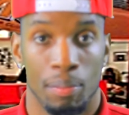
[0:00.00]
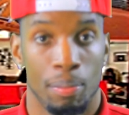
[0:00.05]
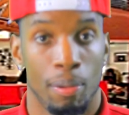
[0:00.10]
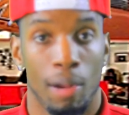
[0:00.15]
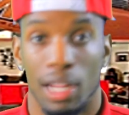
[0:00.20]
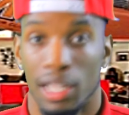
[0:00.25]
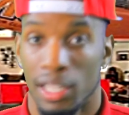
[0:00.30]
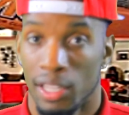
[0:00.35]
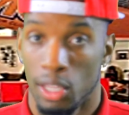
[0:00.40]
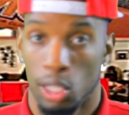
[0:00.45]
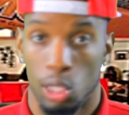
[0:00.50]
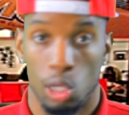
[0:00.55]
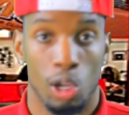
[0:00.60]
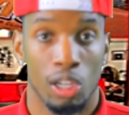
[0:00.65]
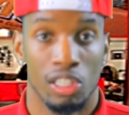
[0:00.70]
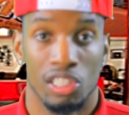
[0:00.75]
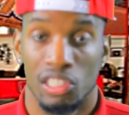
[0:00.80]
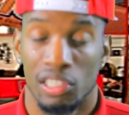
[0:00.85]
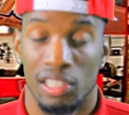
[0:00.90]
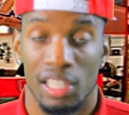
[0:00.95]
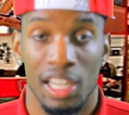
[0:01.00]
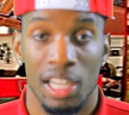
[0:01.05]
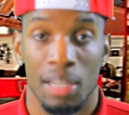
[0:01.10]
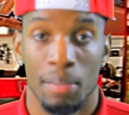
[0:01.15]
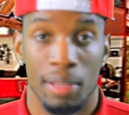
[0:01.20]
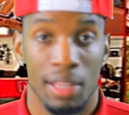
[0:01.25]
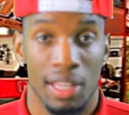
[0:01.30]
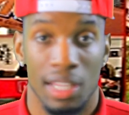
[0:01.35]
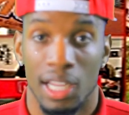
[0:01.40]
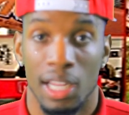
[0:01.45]
probably the largest
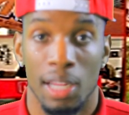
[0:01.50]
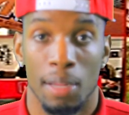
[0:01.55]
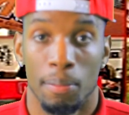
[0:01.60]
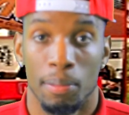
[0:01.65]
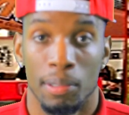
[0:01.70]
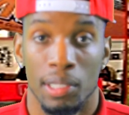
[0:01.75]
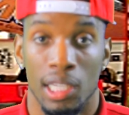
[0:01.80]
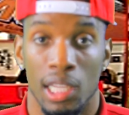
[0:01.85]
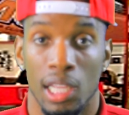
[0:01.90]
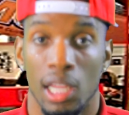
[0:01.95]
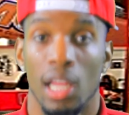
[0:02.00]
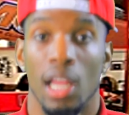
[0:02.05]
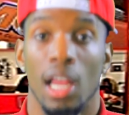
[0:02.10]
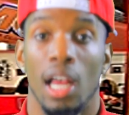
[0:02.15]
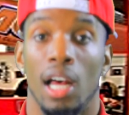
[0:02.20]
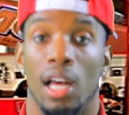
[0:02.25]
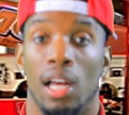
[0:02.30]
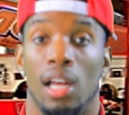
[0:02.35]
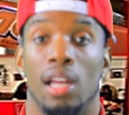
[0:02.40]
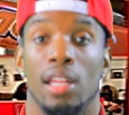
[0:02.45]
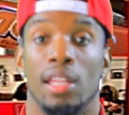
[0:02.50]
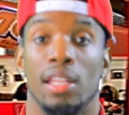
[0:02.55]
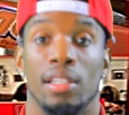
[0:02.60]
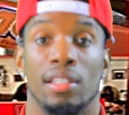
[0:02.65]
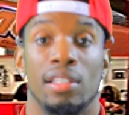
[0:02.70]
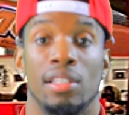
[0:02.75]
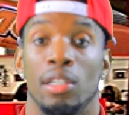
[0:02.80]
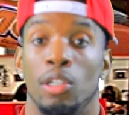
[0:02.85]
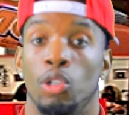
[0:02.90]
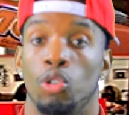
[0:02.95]
team in the company.
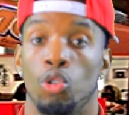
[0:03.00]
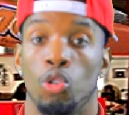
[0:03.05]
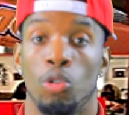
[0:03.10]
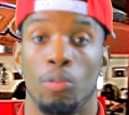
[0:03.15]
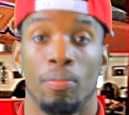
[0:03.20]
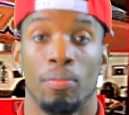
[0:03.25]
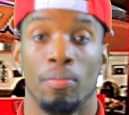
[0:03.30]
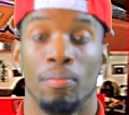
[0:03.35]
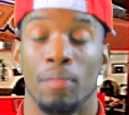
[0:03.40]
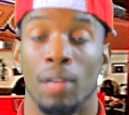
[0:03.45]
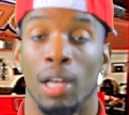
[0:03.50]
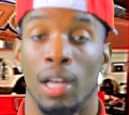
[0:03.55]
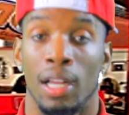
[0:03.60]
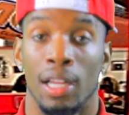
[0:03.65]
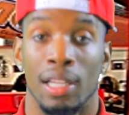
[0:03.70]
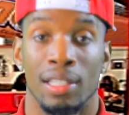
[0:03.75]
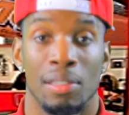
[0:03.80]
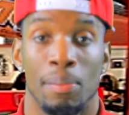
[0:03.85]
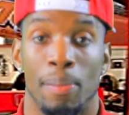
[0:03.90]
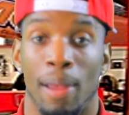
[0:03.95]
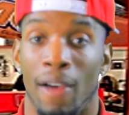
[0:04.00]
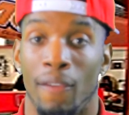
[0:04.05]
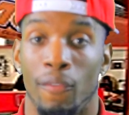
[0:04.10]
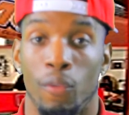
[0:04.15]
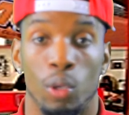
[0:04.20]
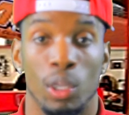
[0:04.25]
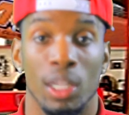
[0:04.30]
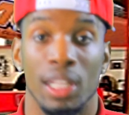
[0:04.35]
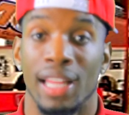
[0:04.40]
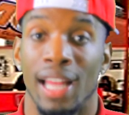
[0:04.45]
The group is about
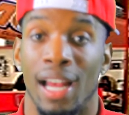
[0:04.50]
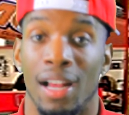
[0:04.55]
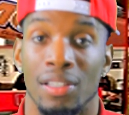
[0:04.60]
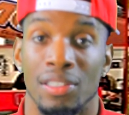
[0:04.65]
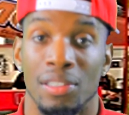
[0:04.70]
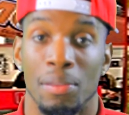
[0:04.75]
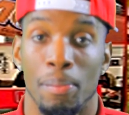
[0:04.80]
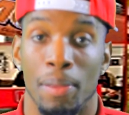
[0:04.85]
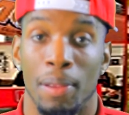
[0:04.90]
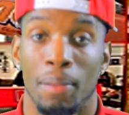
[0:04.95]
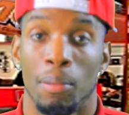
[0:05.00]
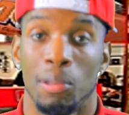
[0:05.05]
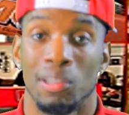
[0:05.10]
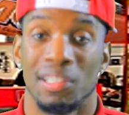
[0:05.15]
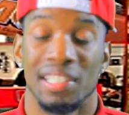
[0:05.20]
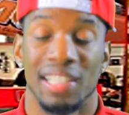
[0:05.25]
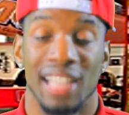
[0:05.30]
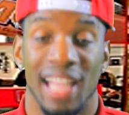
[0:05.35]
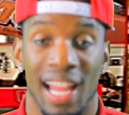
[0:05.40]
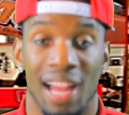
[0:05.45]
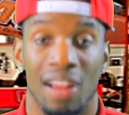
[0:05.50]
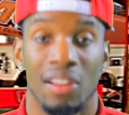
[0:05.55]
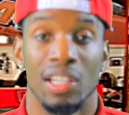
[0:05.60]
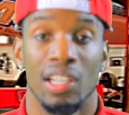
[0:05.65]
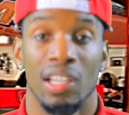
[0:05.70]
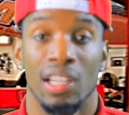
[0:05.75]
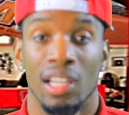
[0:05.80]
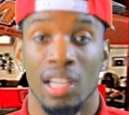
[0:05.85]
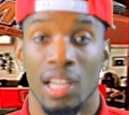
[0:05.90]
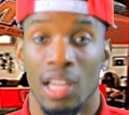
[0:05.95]
40,000 members and
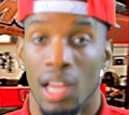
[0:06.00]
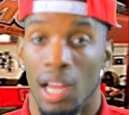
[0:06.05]
counting.